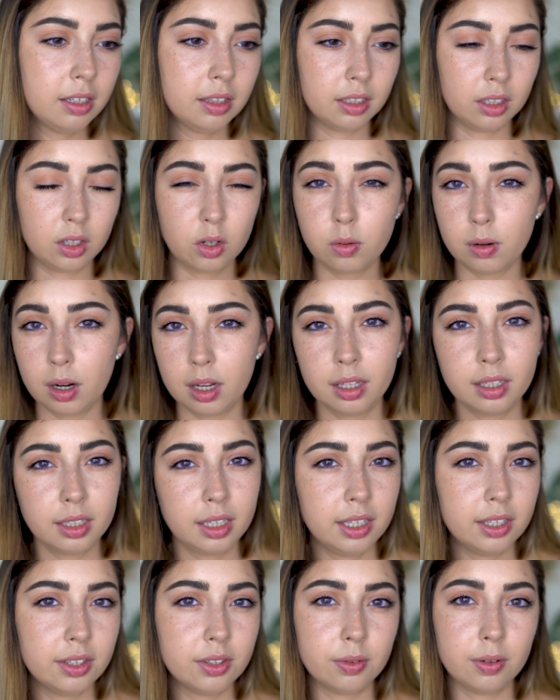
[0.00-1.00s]
the
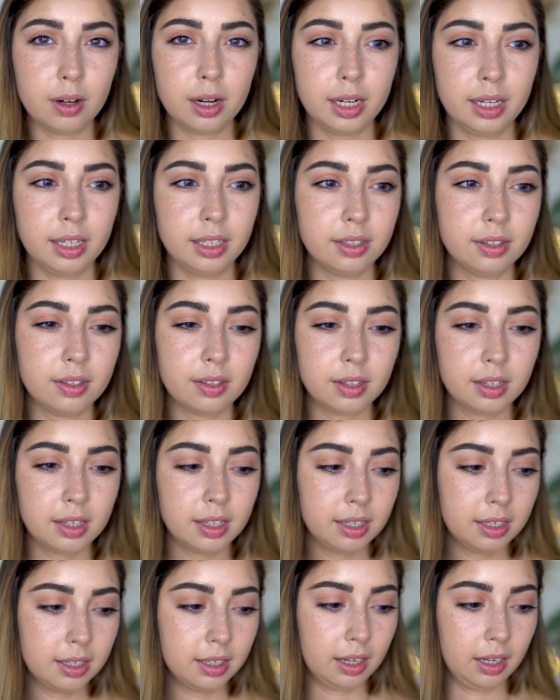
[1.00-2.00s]
quality is right,
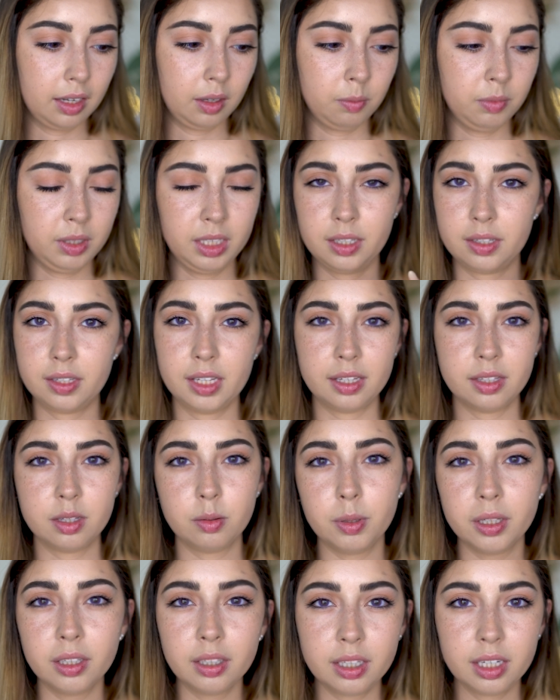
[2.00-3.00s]
the
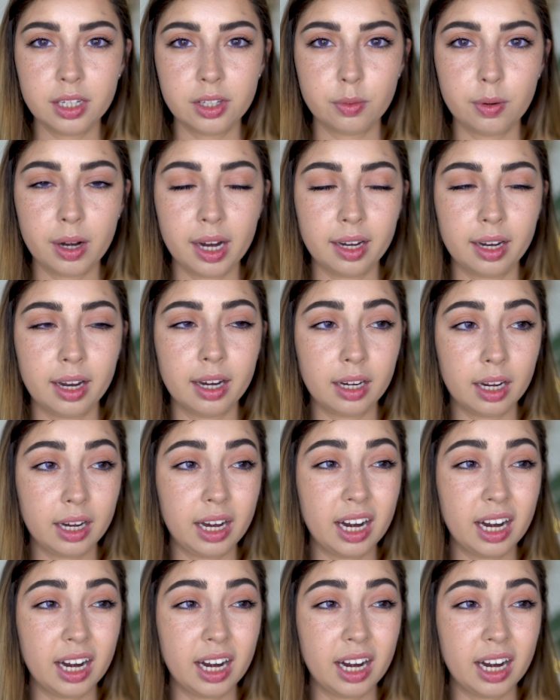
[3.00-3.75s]
accessibility is right, and I